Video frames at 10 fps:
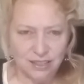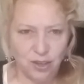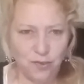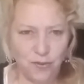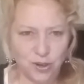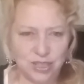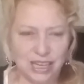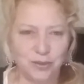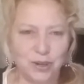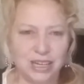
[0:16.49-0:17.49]
So the first
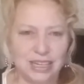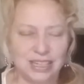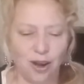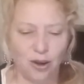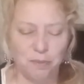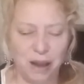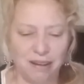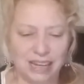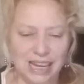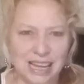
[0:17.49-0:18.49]
thing we're going to talk
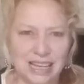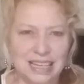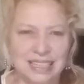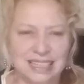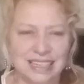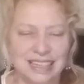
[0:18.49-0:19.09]
about is